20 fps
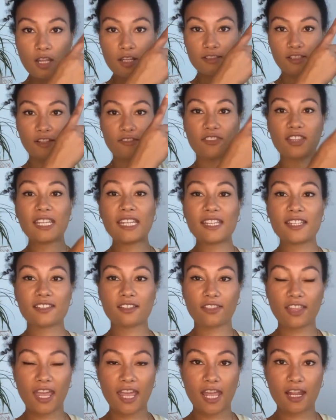So these
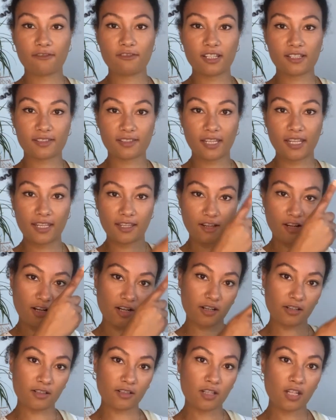are the areas
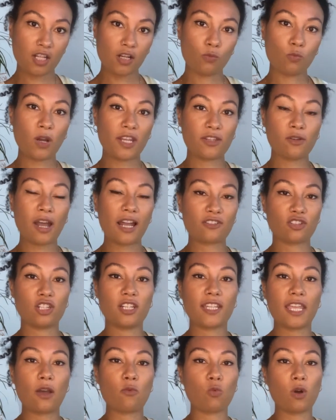here where you actually
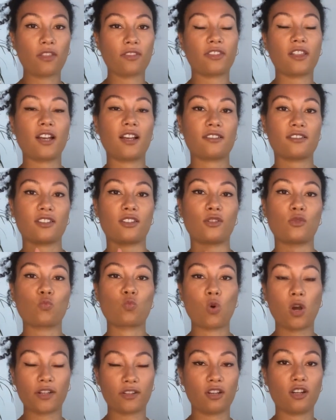get
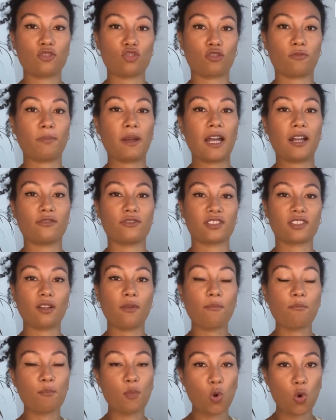£1,100
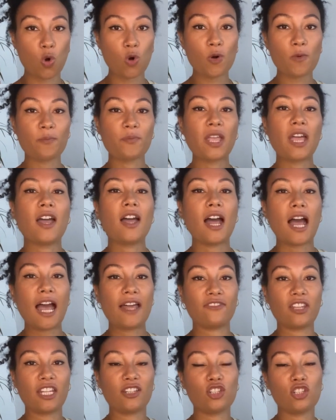more.
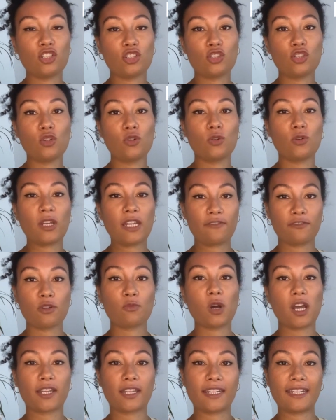And then you, if you're
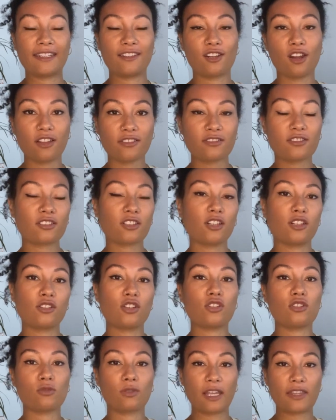working in London,
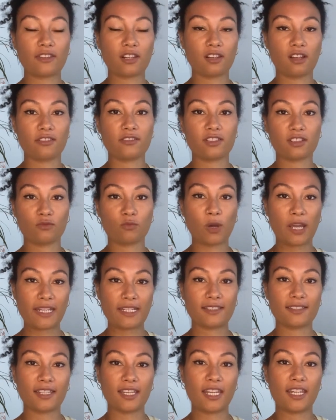you'll get the London
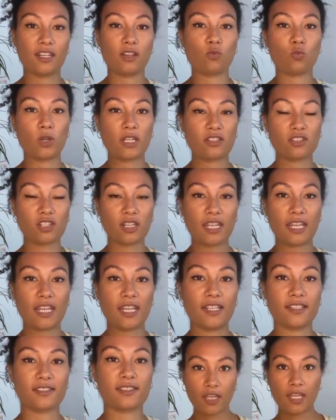rating, which
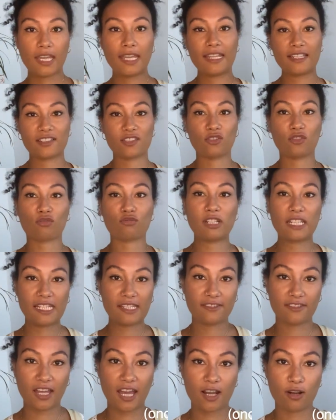is, it's
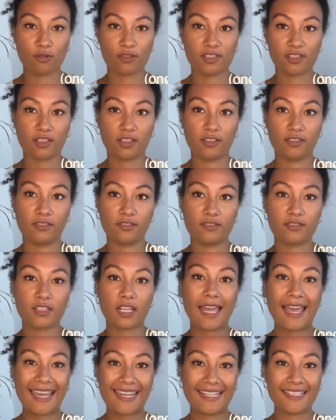
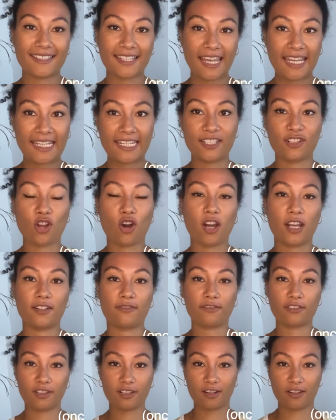3,889
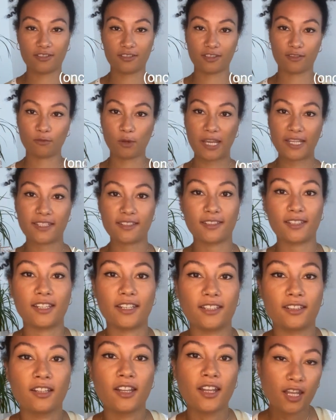for the London rating.
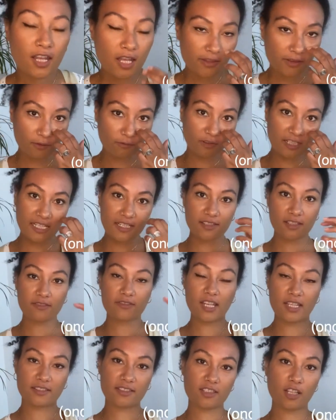The reason
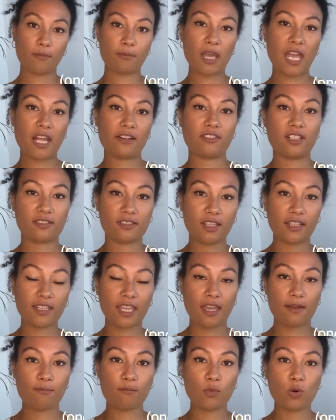there's some areas that
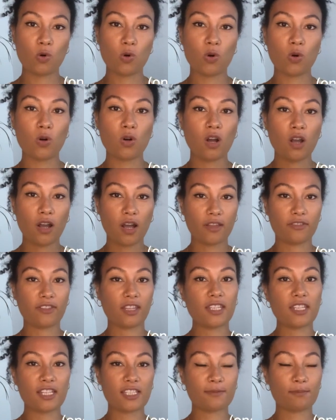get more, I
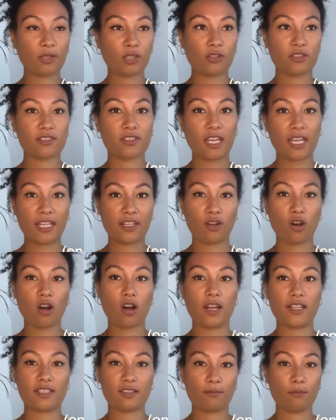think it's because they're in
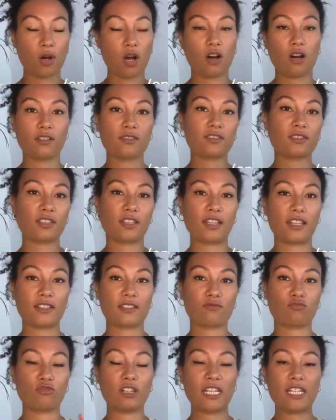high demand, so that
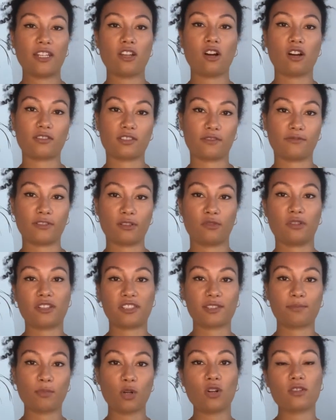it's really hard to fill their
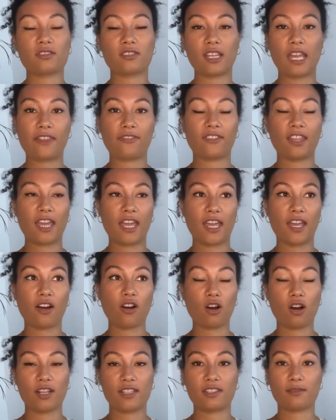spots and they're
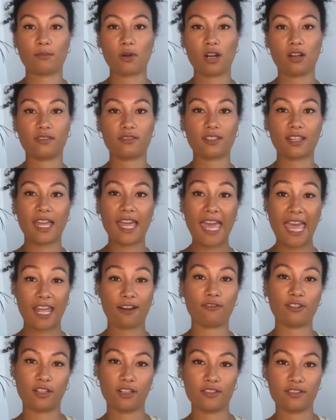high demand
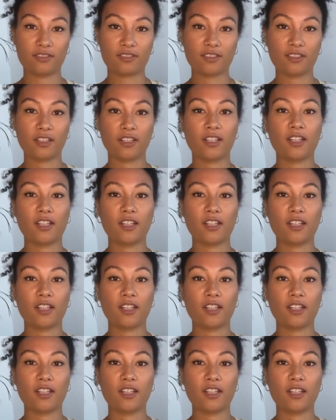areas.